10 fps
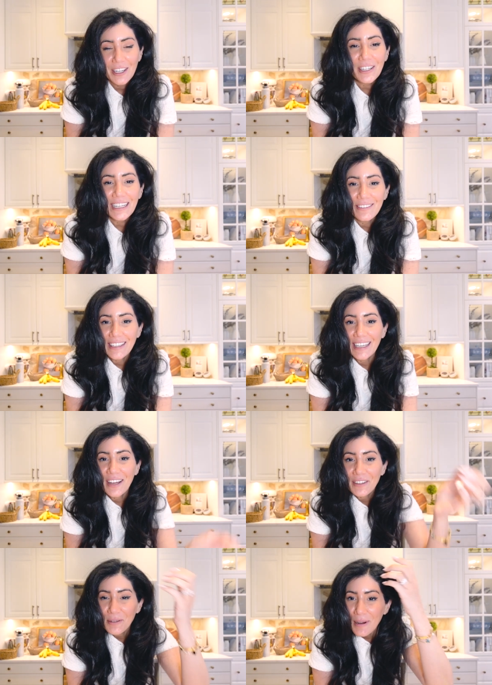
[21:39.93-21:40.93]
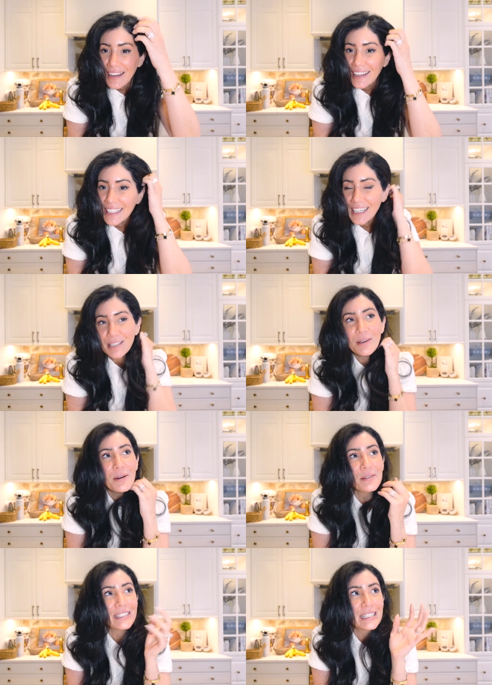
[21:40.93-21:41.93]
Good evening, everyone.
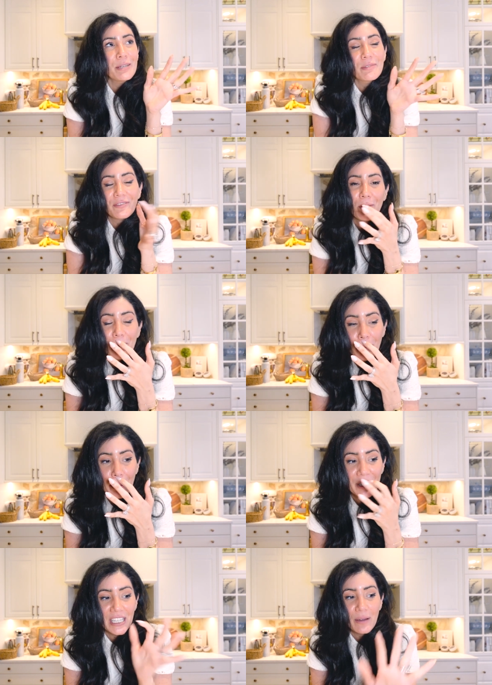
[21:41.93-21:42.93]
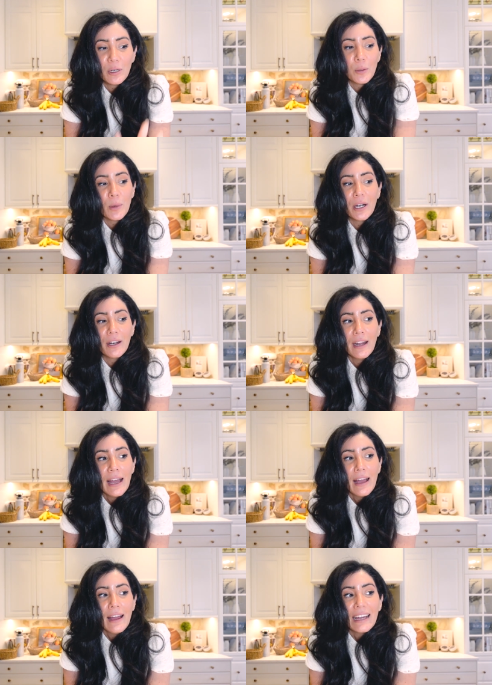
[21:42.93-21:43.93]
Those clips from the baby shower were
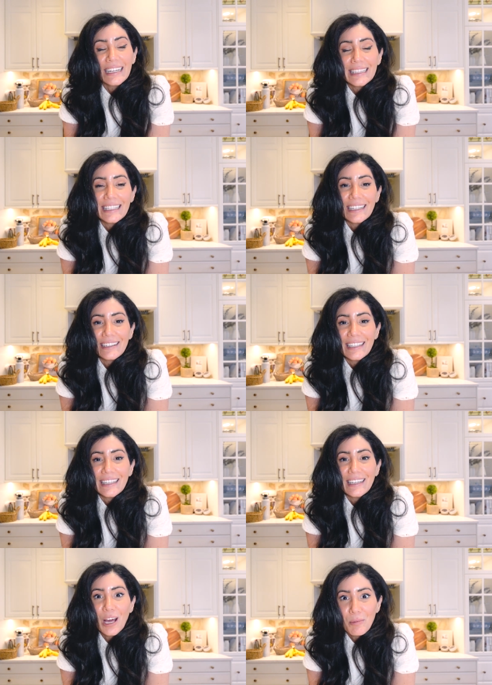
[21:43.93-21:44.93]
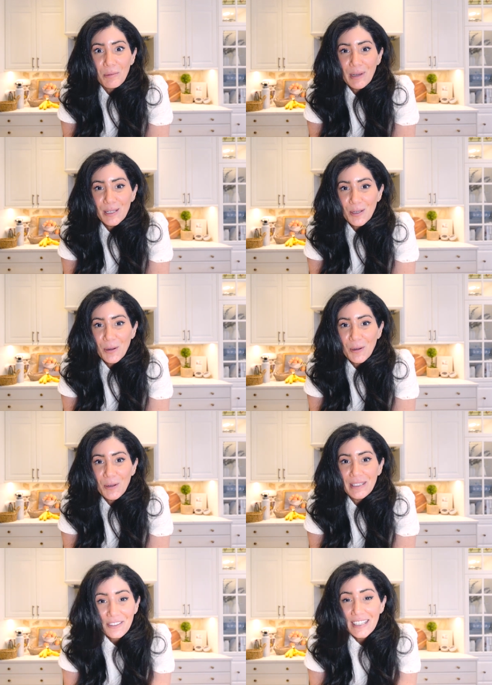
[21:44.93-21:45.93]
clearly a couple of months
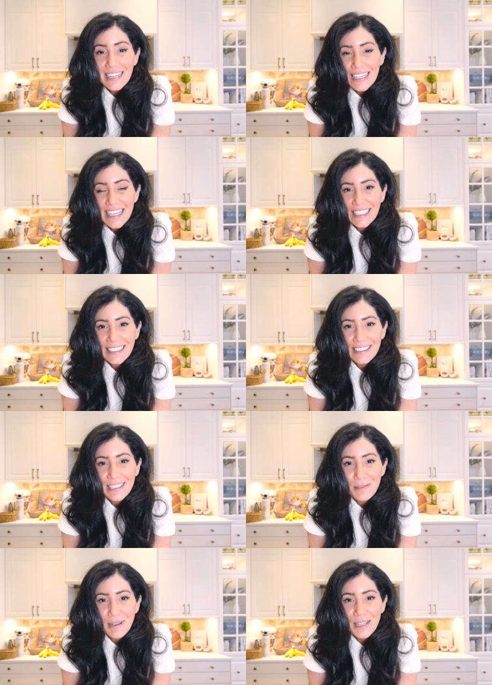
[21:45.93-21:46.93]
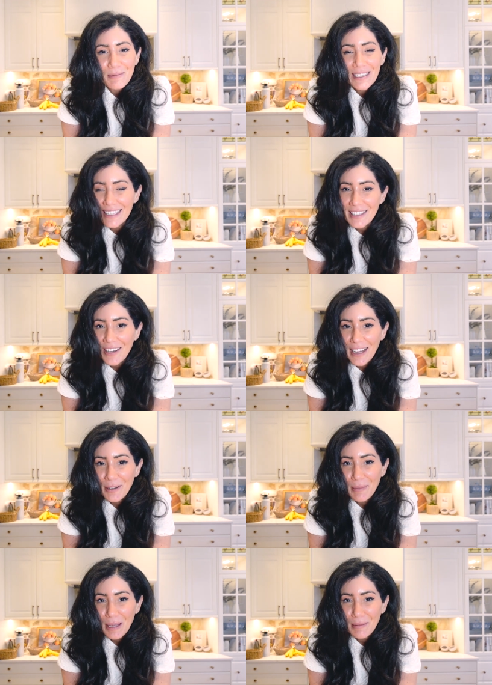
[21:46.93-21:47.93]
old. The reason I say clearly is because my sister had her
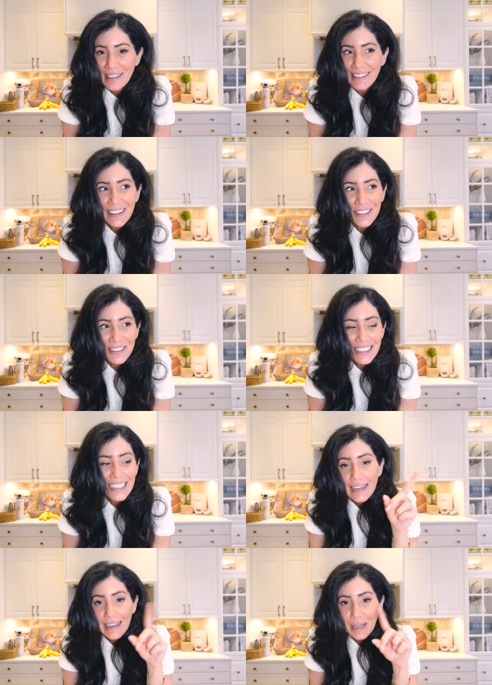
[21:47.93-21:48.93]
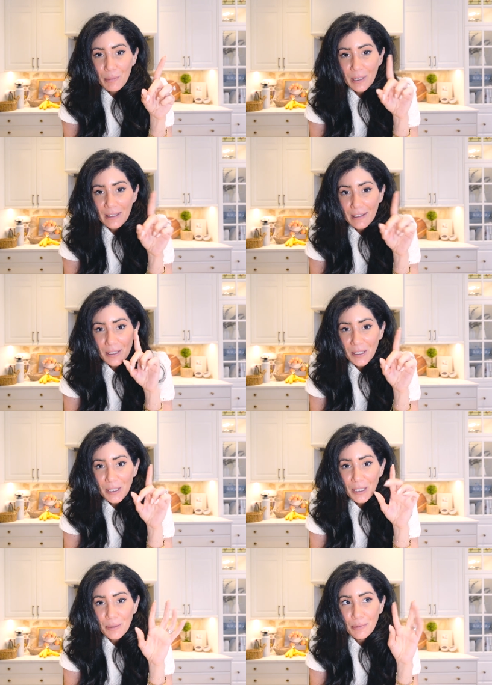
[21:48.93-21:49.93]
baby already, and I put a
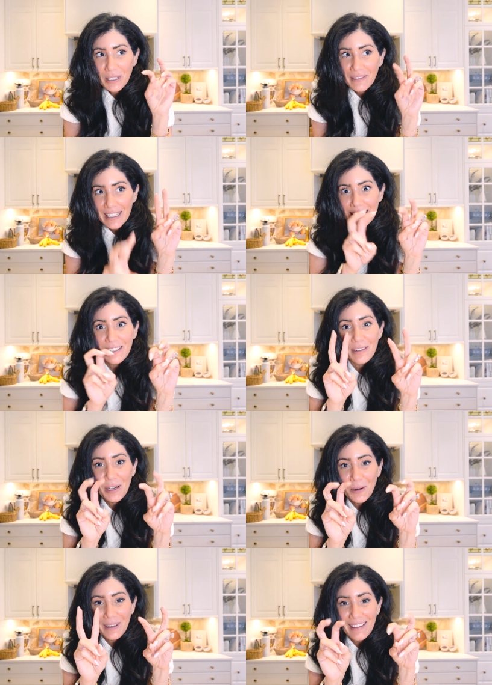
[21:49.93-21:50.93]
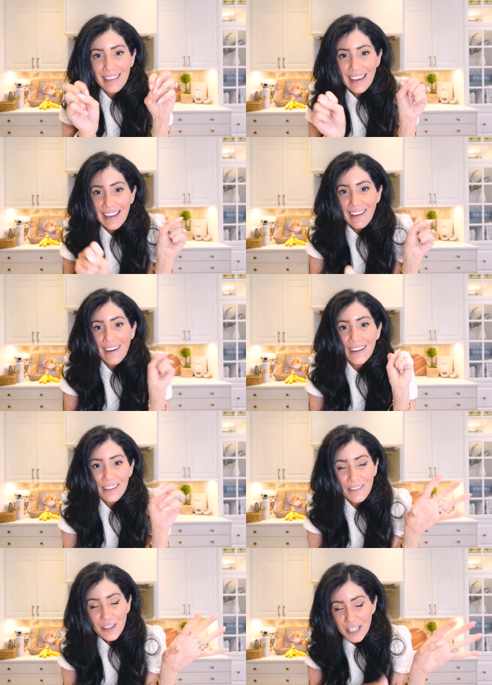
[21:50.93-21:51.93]
little previously recorded thing on
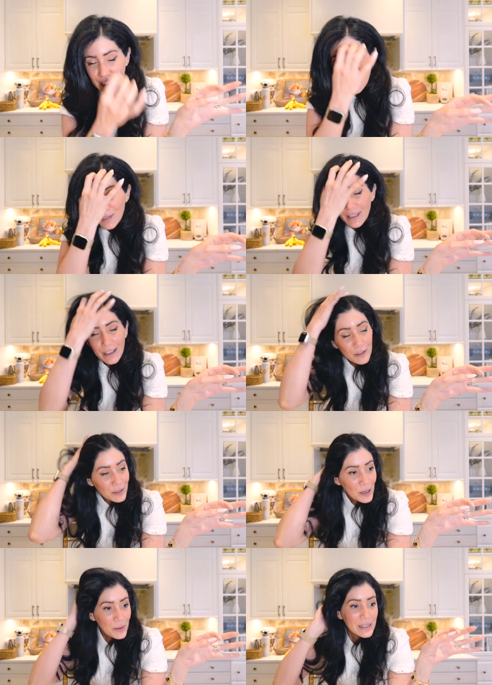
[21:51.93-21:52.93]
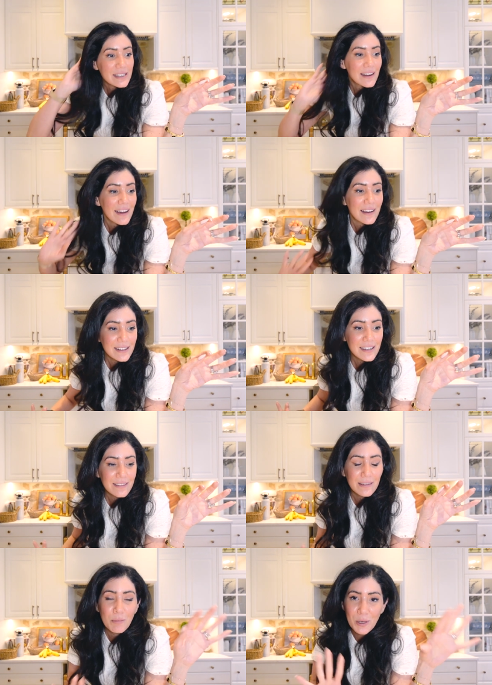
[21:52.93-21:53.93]
the first clip so that you know it's not
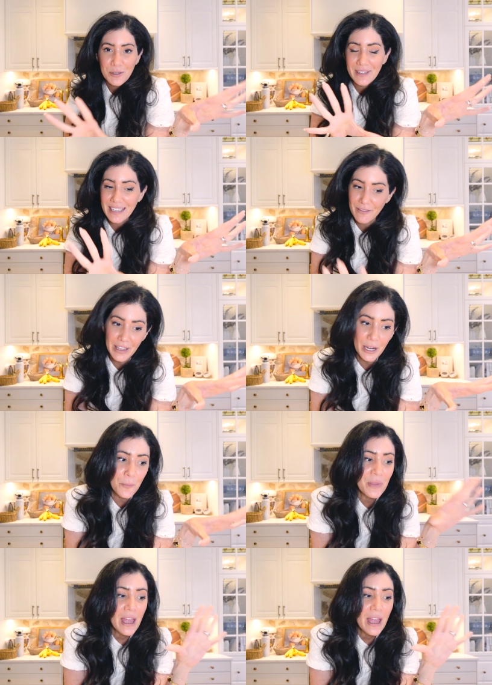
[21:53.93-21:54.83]
the most recent video.